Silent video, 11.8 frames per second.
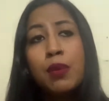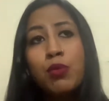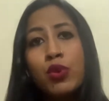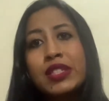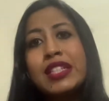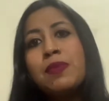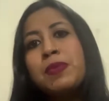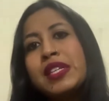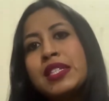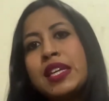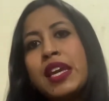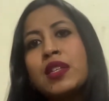Mostly
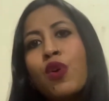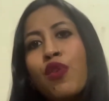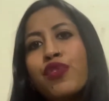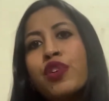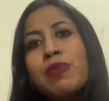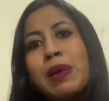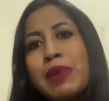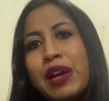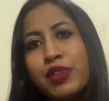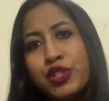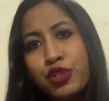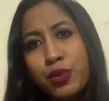BCA is offered by
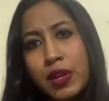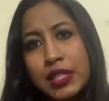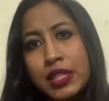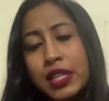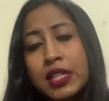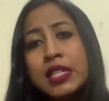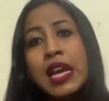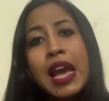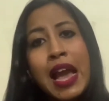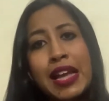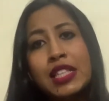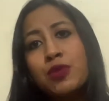private universities.
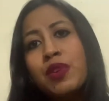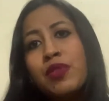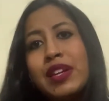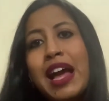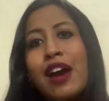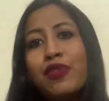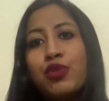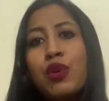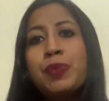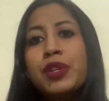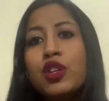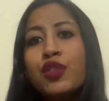Hence, we will have to
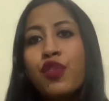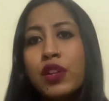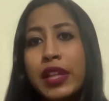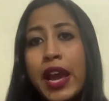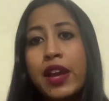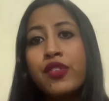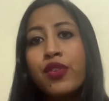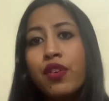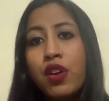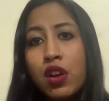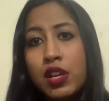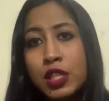appear for their
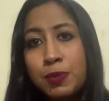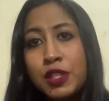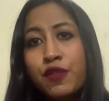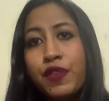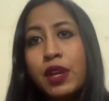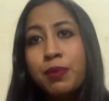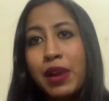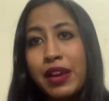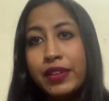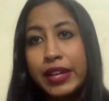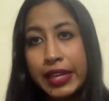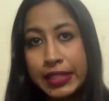specific
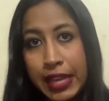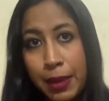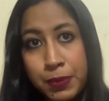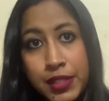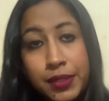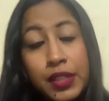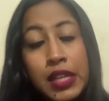private exams.